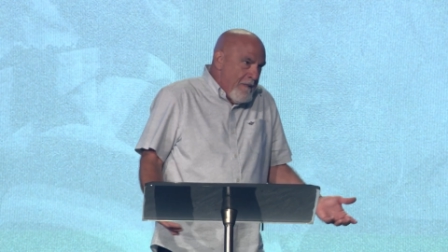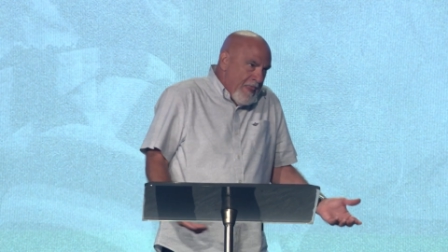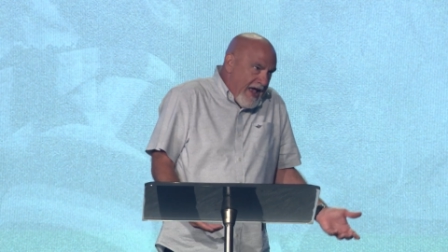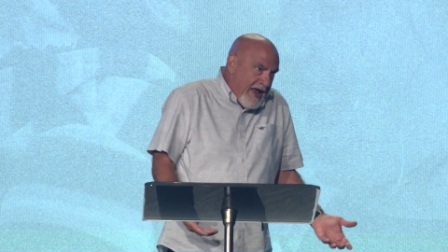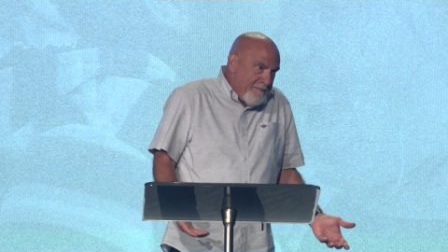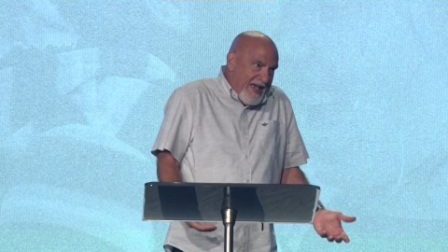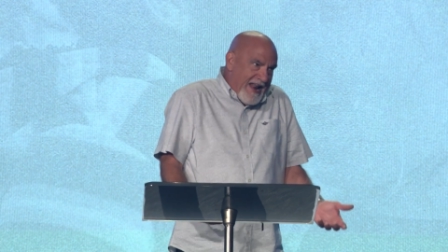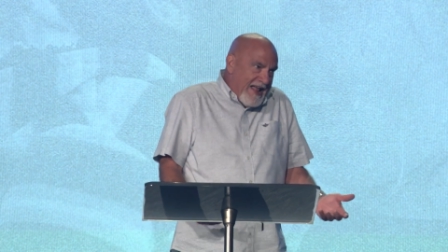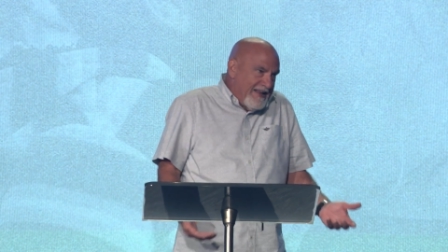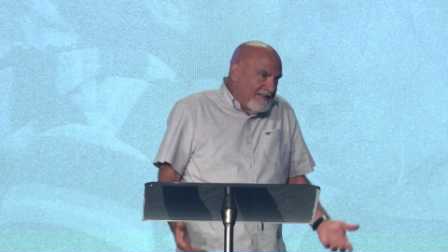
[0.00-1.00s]
hey, man,
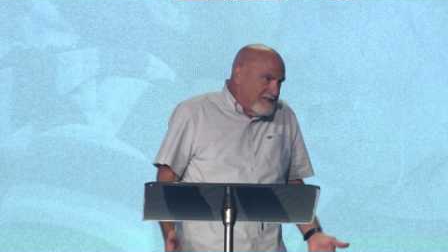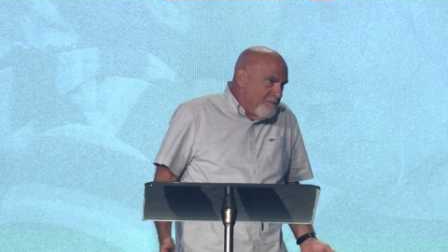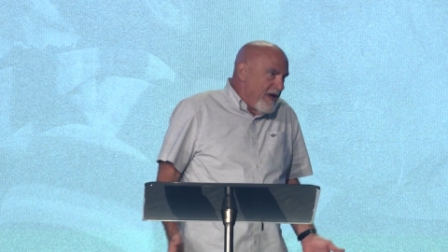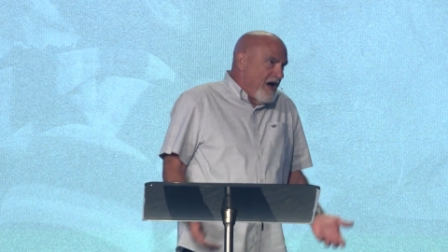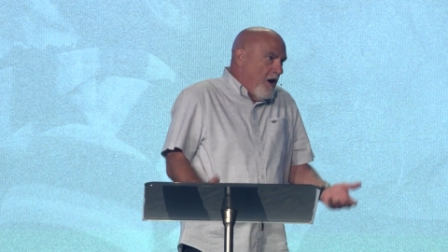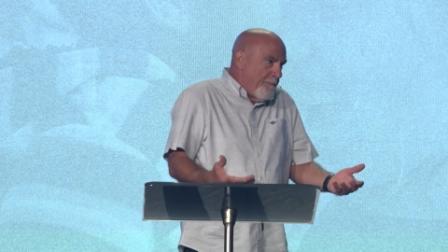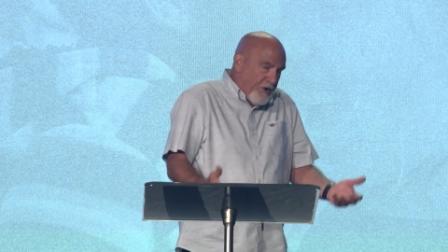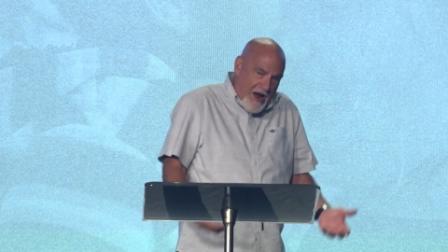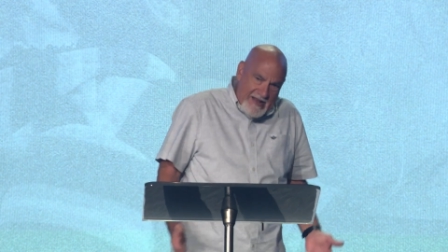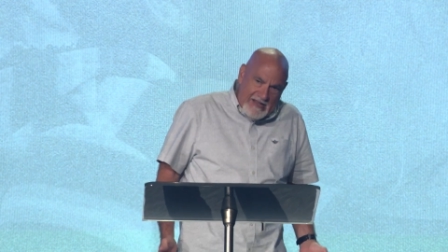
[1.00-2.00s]
I need some help
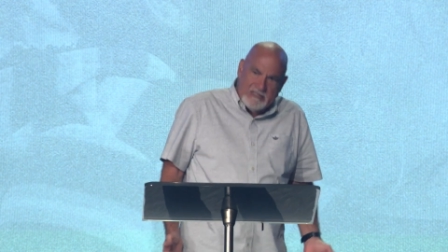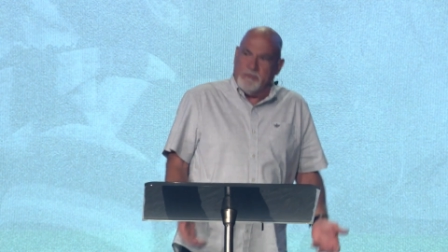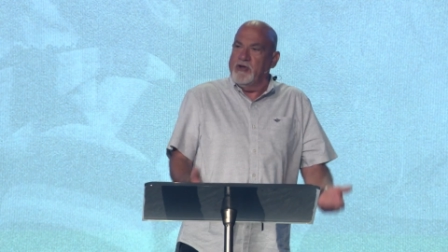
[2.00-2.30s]
or I need some